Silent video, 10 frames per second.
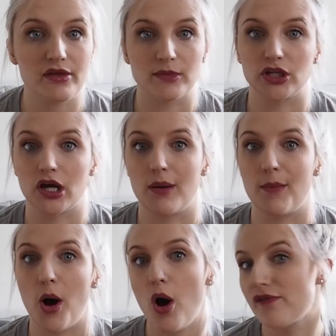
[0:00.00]
I'm gonna
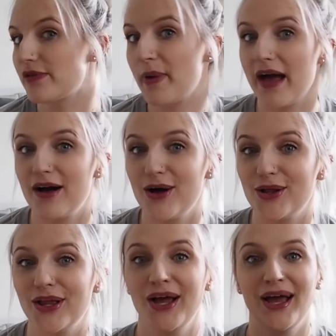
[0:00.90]
come off the
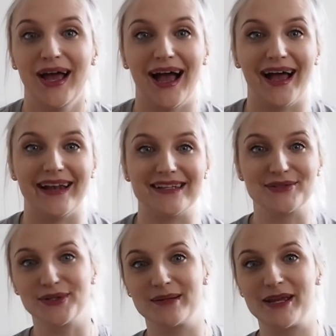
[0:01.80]
pill and it's
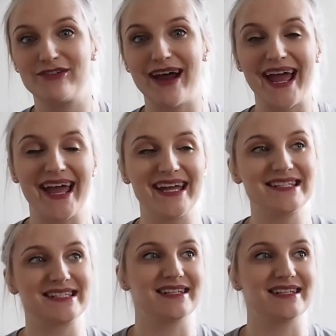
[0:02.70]
all gonna be great.